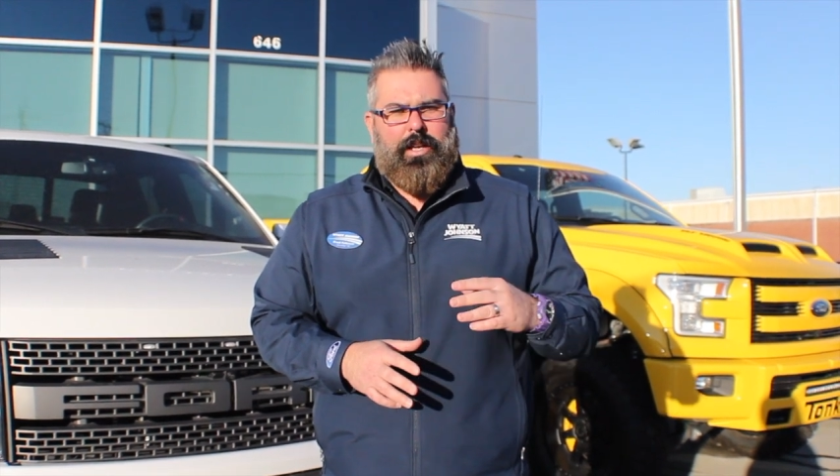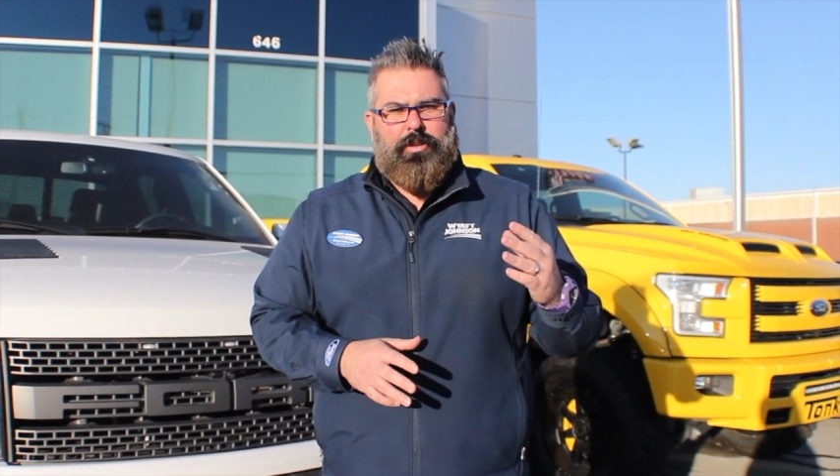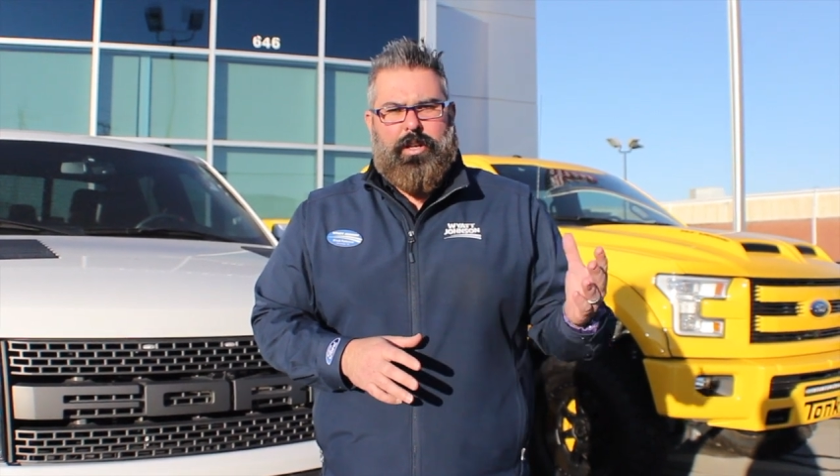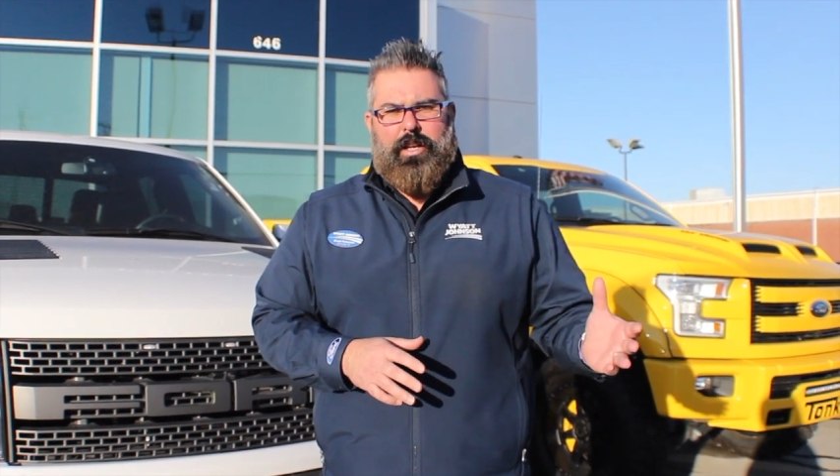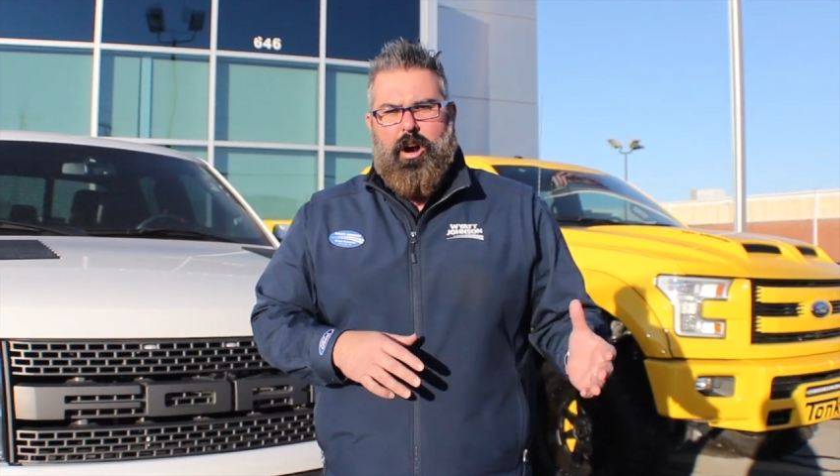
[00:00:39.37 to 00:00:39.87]

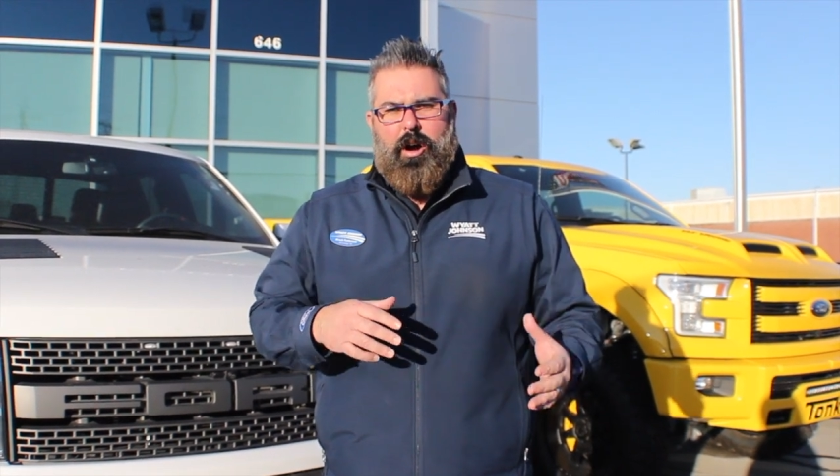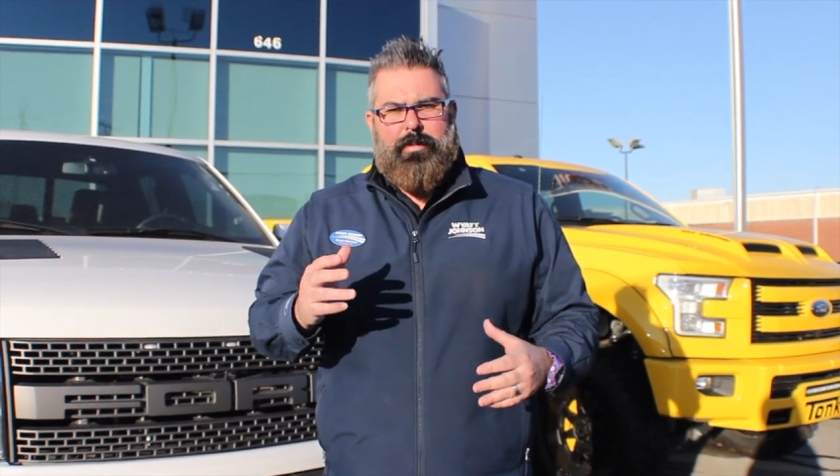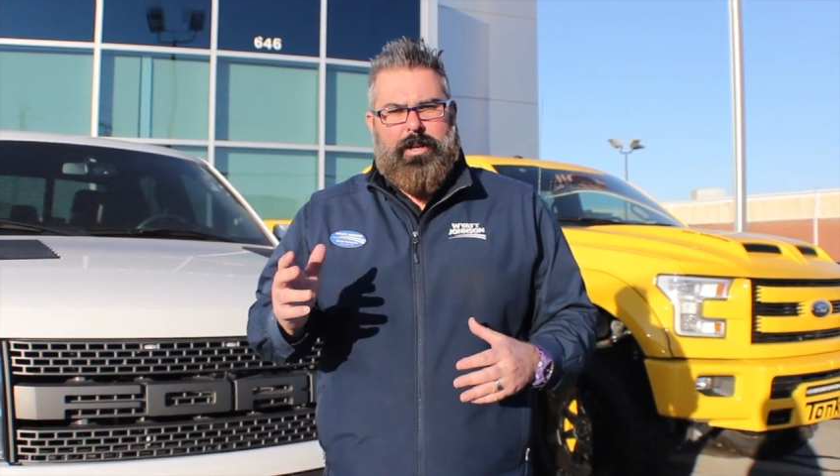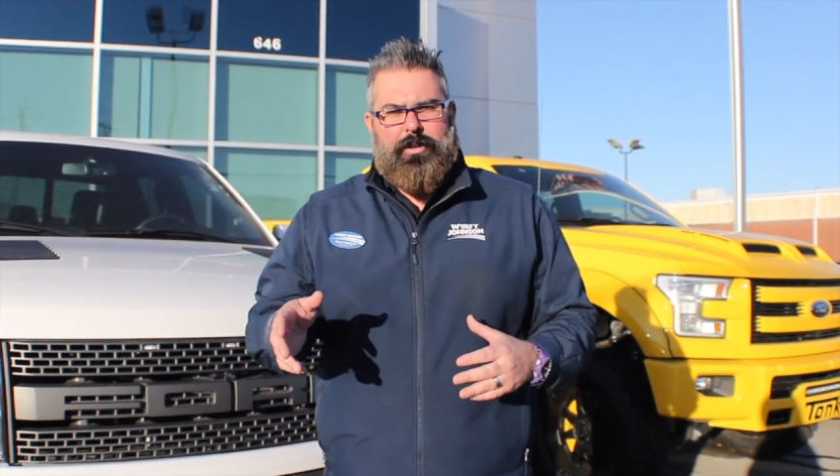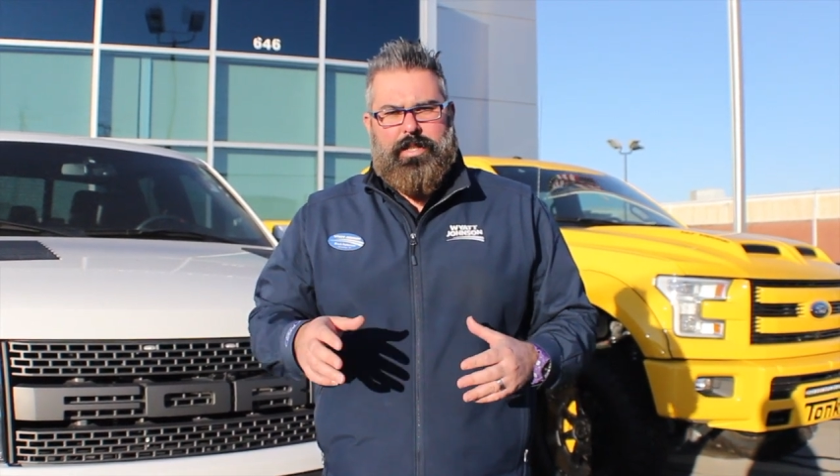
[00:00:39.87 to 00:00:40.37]
You can call
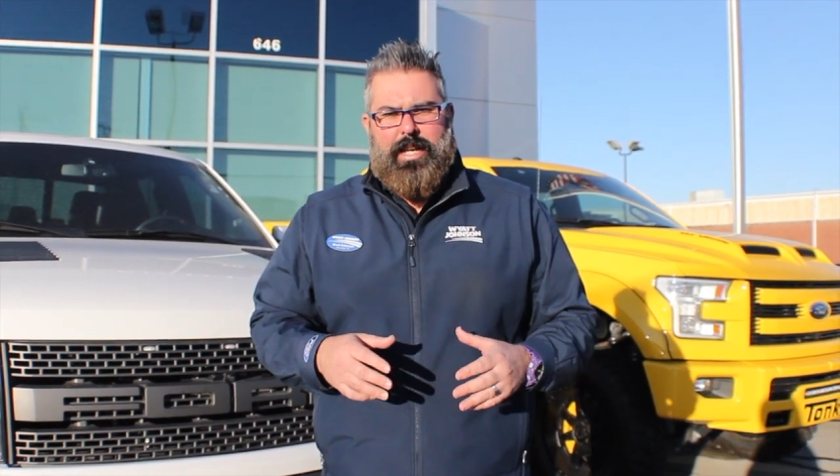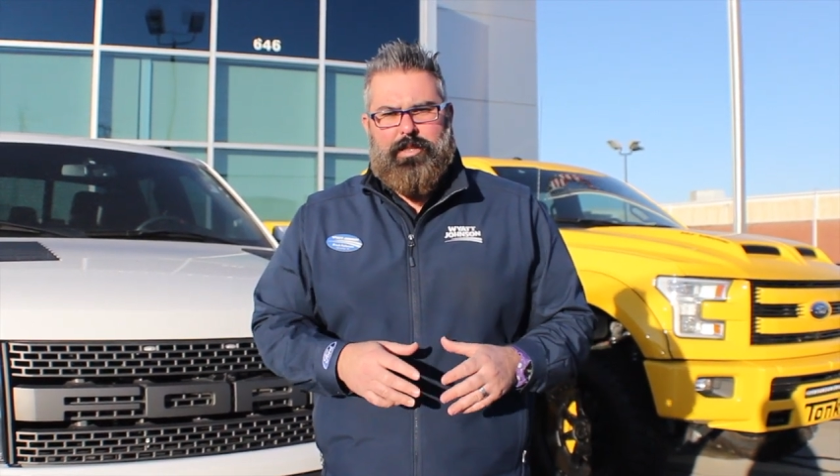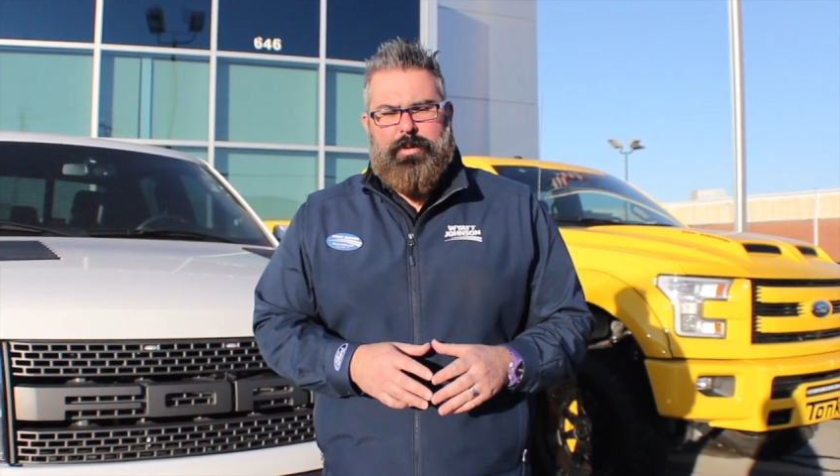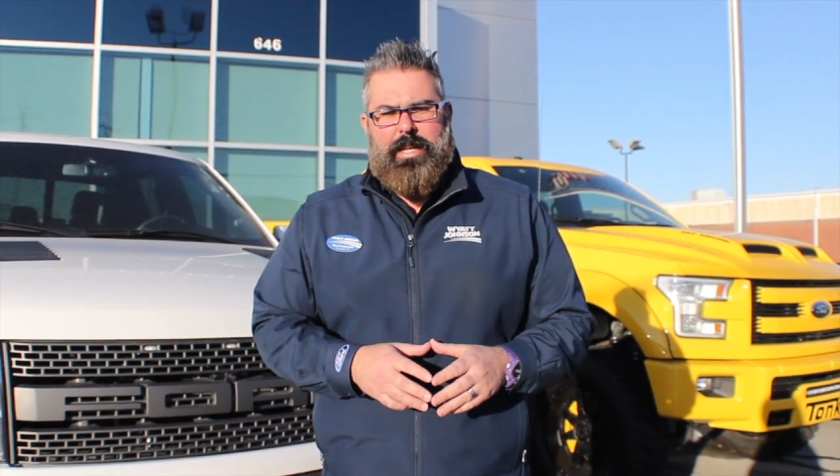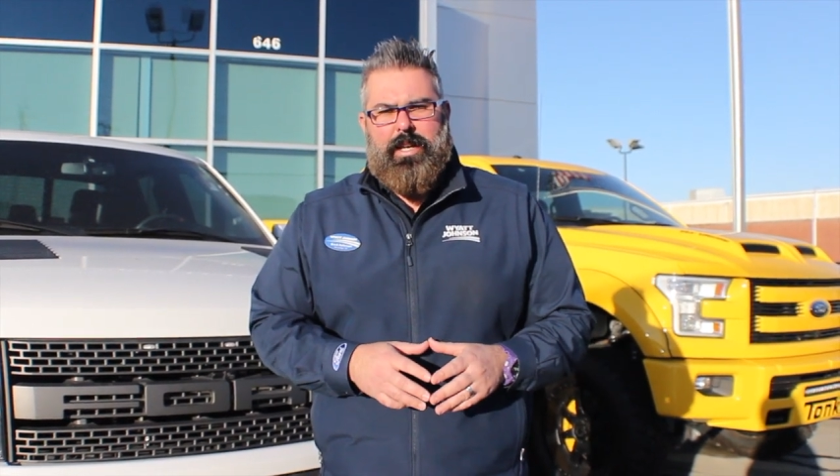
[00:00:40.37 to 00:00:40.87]
me or
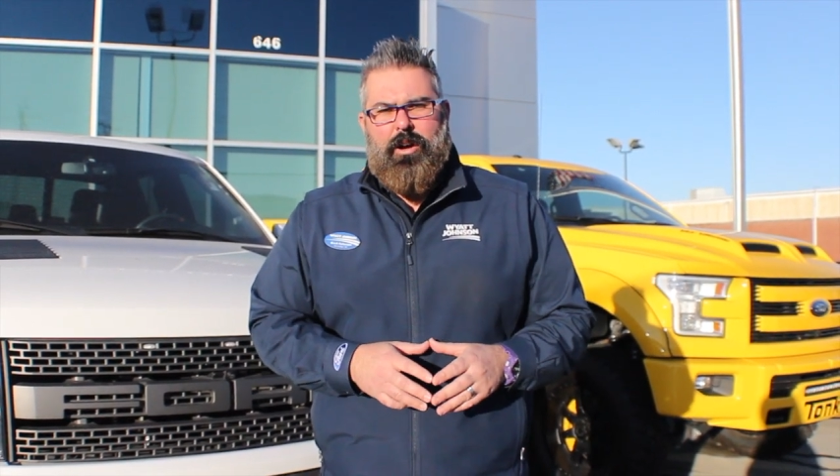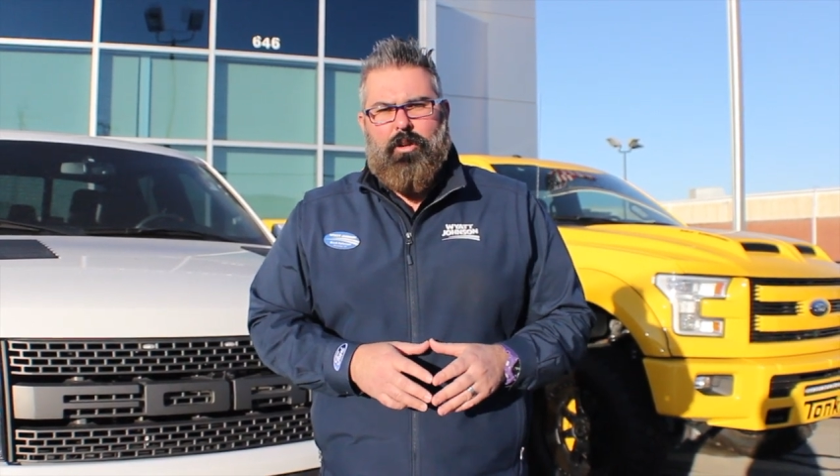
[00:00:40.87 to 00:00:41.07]
text me,